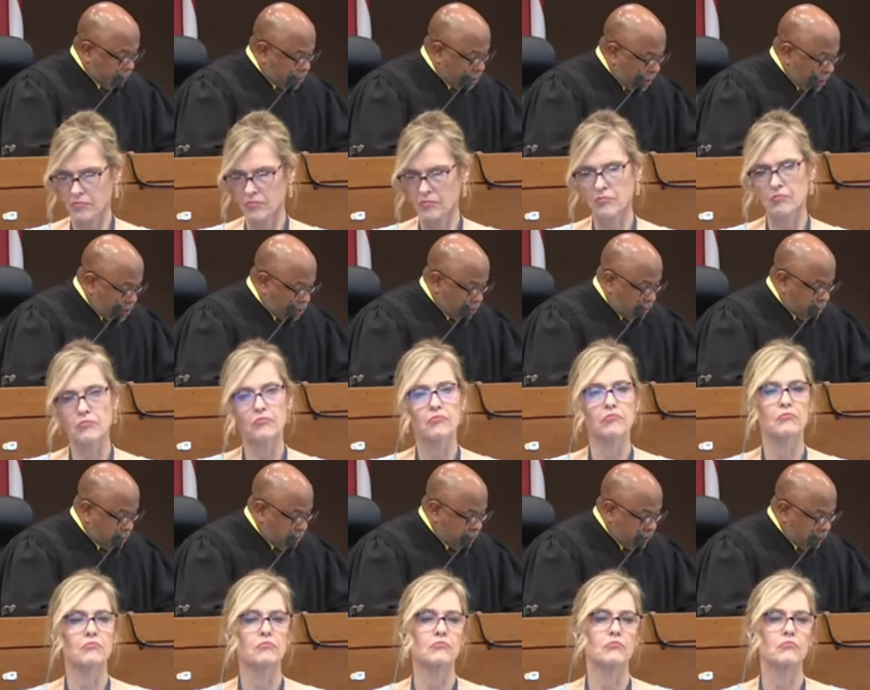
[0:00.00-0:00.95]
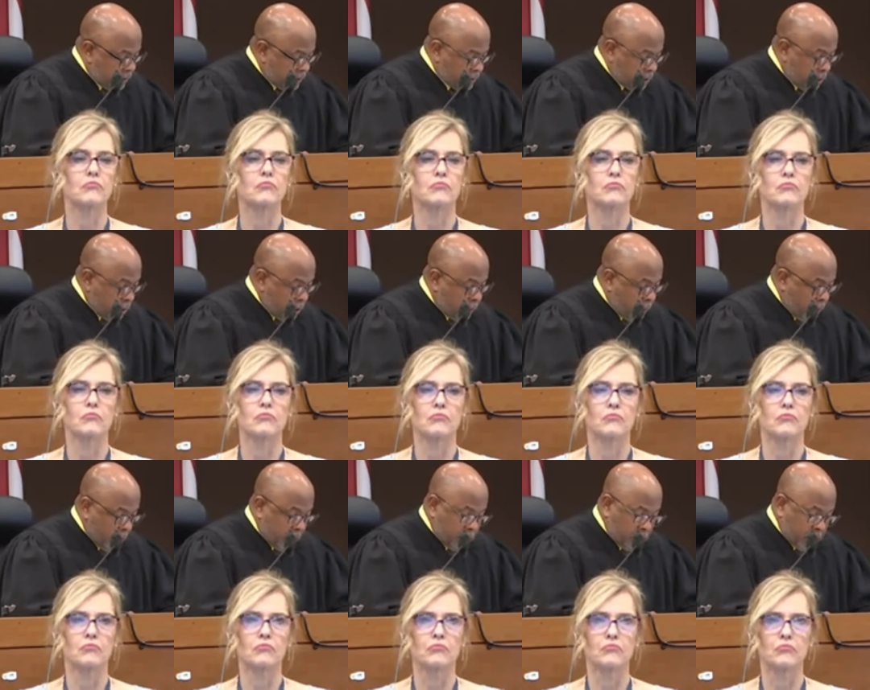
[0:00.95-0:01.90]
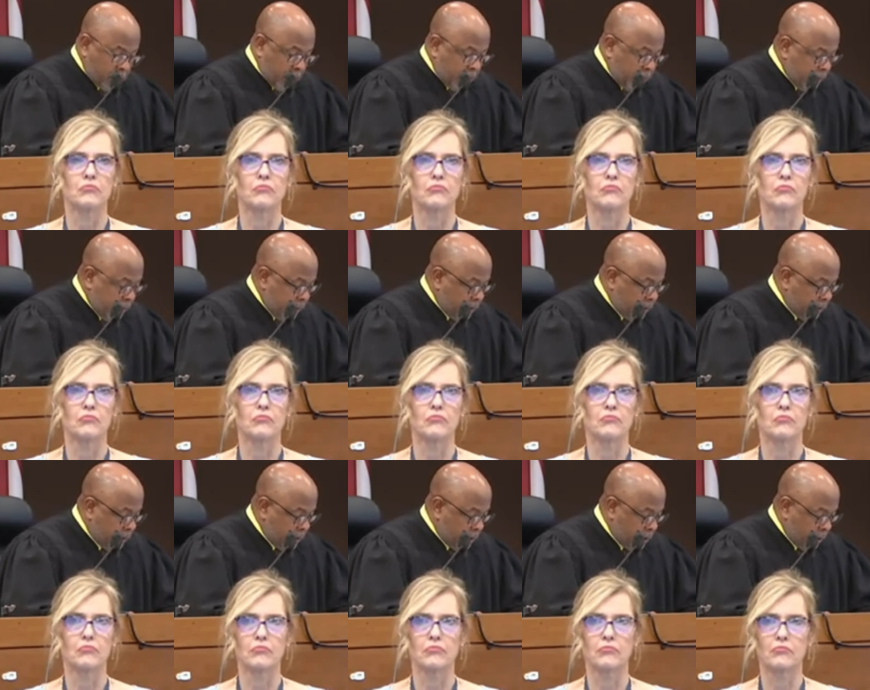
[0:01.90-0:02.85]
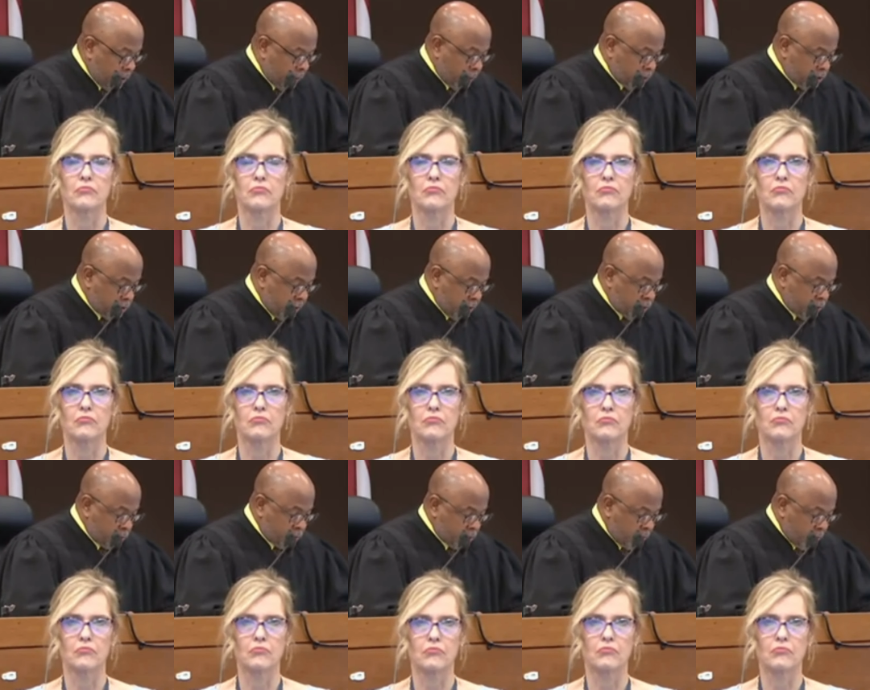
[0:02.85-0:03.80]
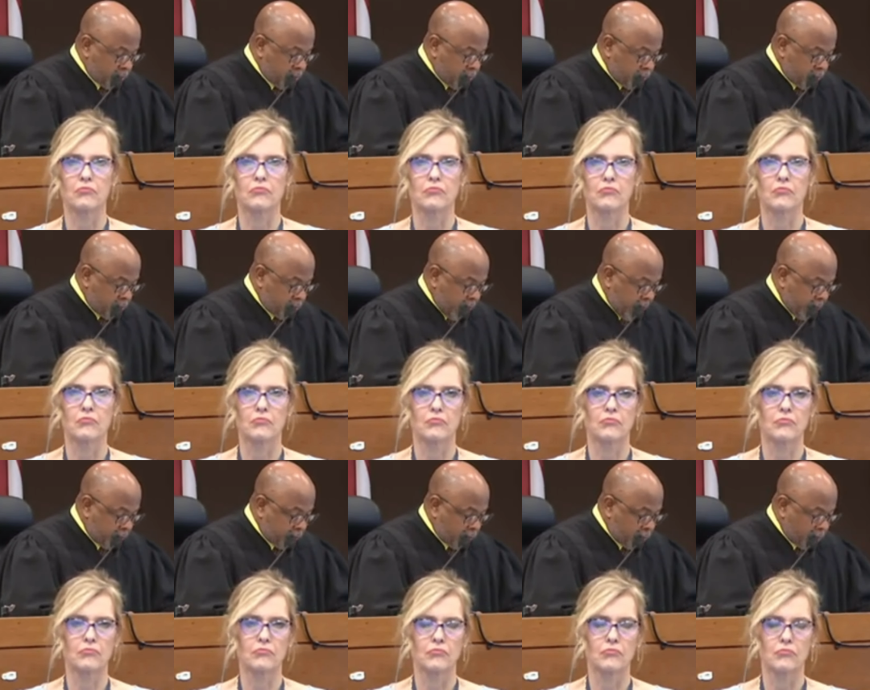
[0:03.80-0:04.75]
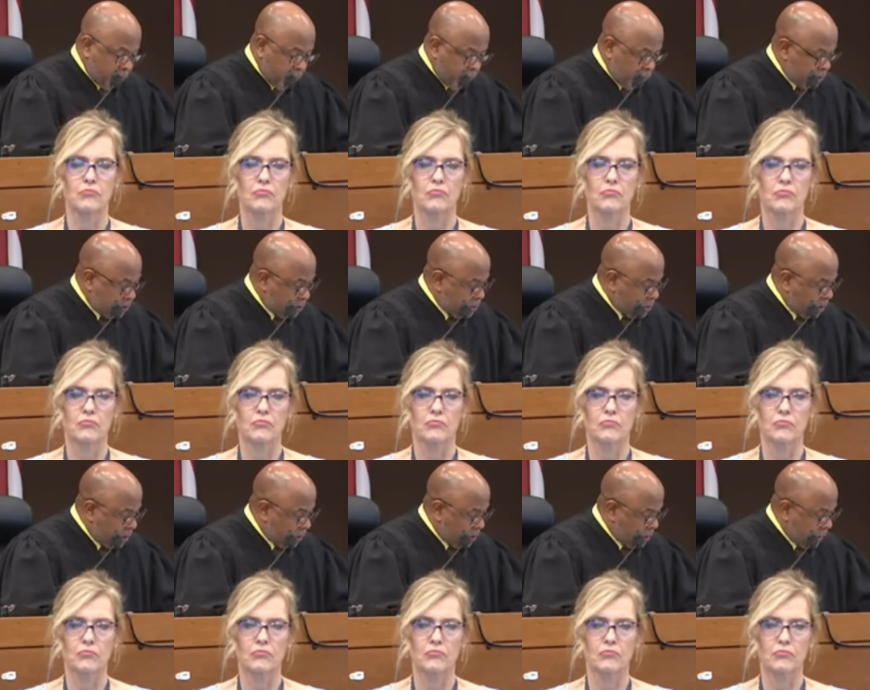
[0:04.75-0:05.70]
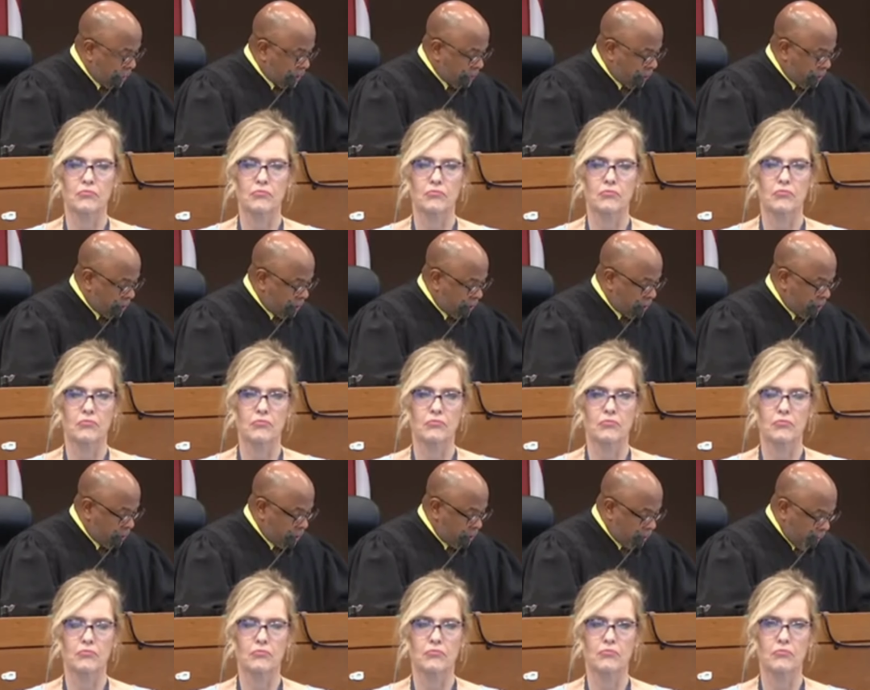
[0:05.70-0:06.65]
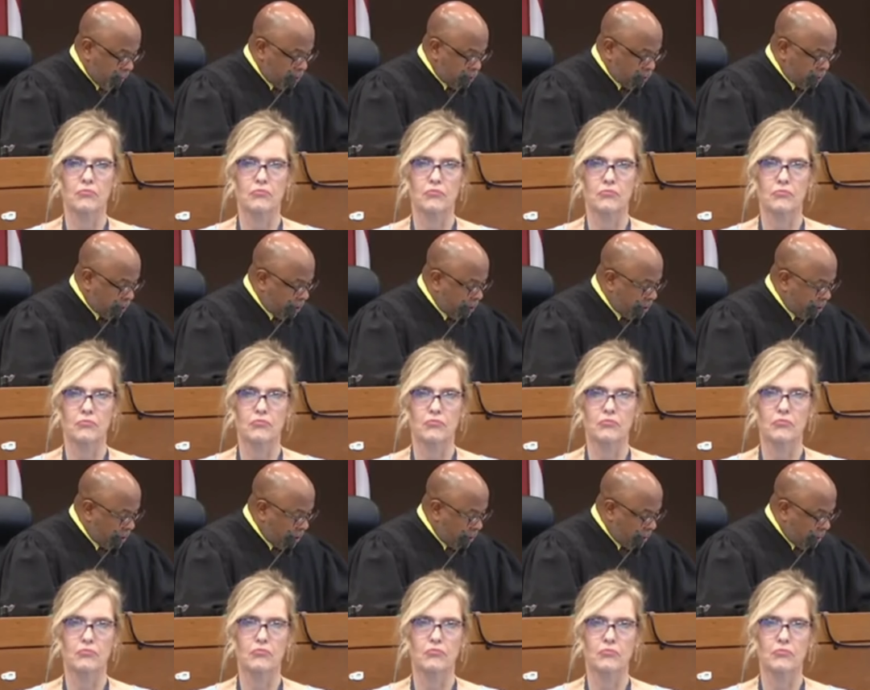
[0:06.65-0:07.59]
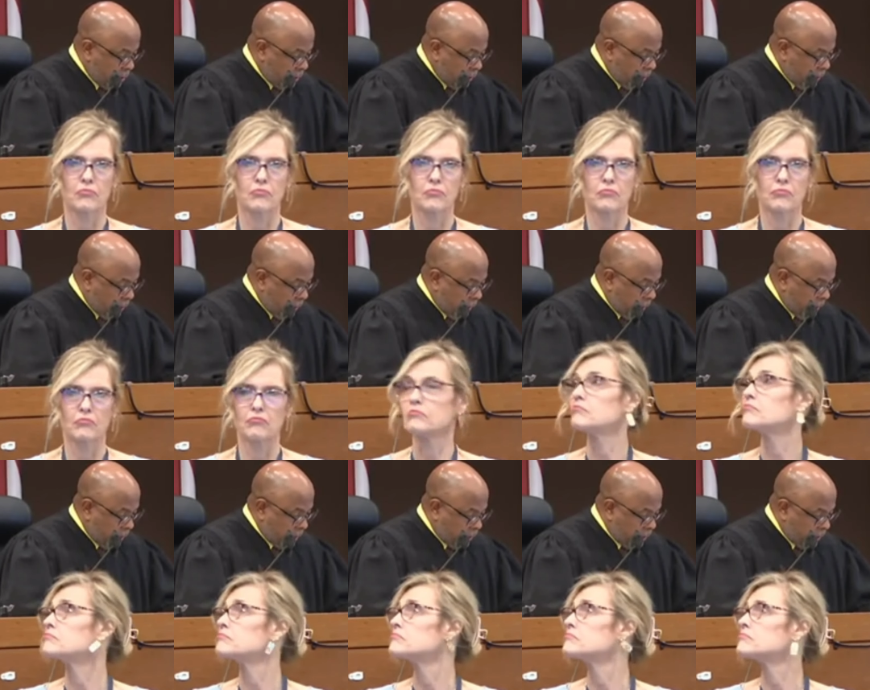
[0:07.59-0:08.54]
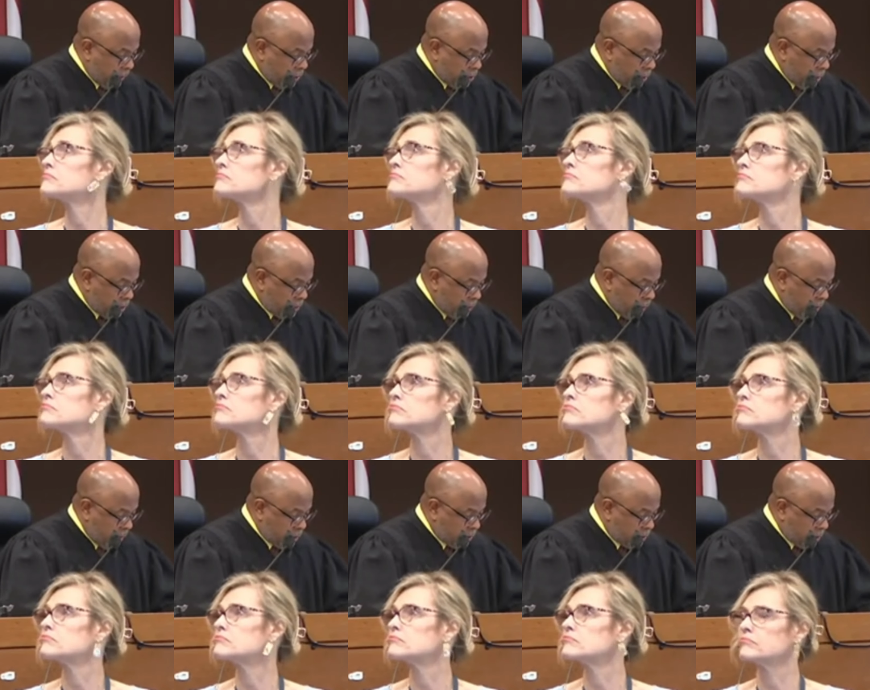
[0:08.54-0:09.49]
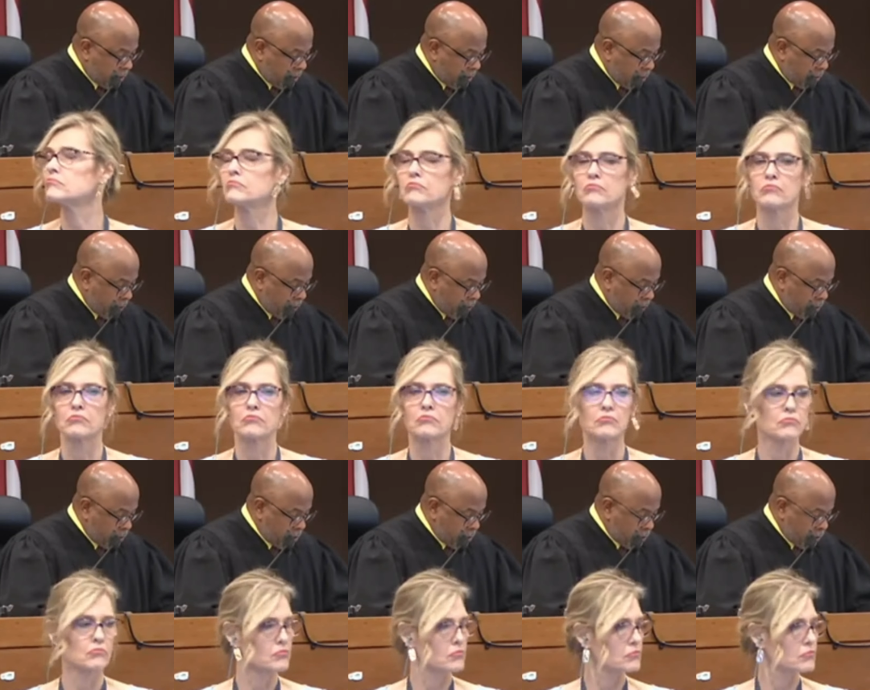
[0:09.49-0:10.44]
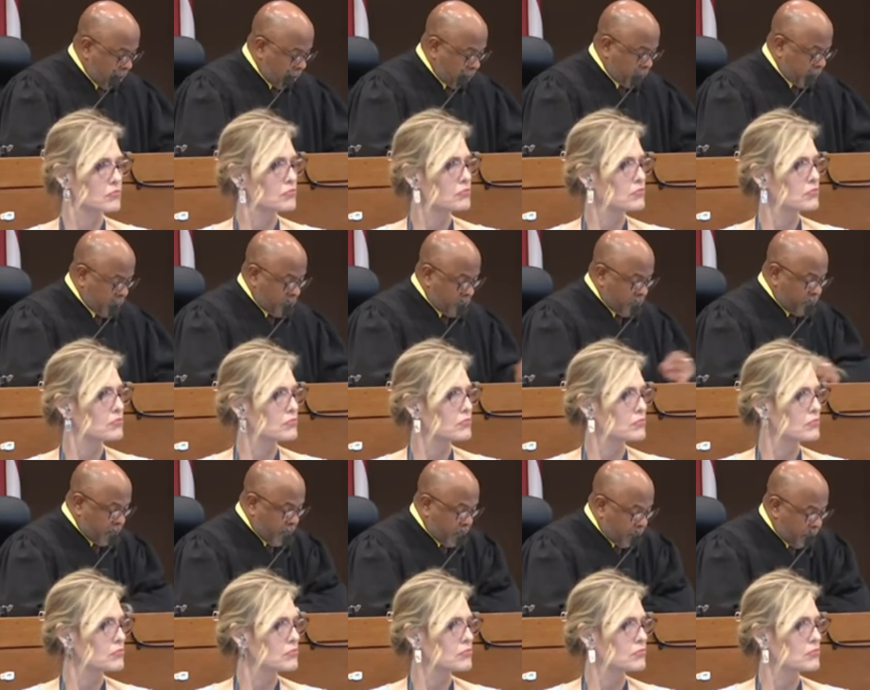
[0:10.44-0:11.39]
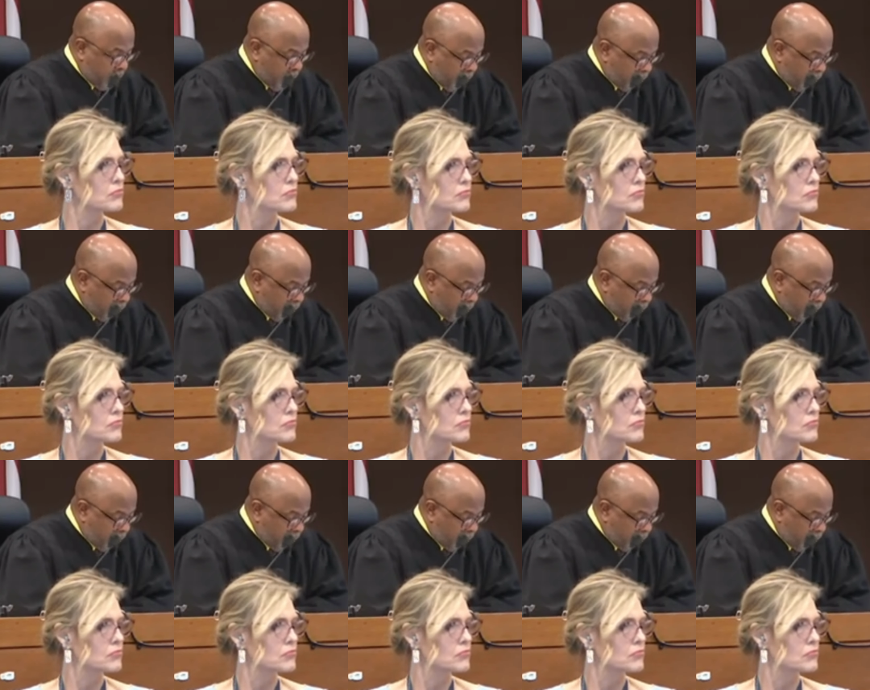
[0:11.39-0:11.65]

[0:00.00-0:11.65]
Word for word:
Speaker 1: that the judge reasonably believes that no party will gain any procedural, substantive, or tactical advantage as a result of the ex parte communication. And the judge makes provisions promptly to notify all